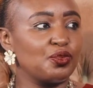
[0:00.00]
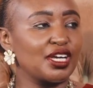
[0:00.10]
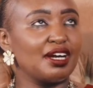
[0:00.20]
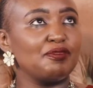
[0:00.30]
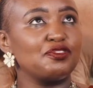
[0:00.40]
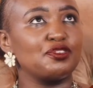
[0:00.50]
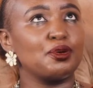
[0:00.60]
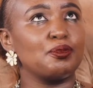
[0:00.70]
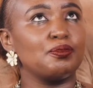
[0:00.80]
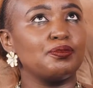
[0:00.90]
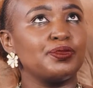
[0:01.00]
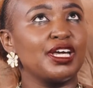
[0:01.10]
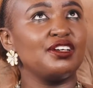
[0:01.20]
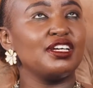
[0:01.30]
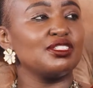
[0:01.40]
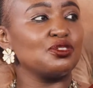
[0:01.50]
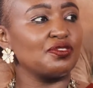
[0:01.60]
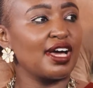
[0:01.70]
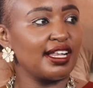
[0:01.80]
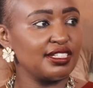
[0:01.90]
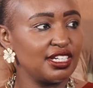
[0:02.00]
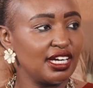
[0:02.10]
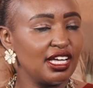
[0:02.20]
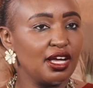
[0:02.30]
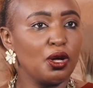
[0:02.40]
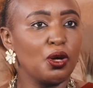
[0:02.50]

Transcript: we come from areas of culture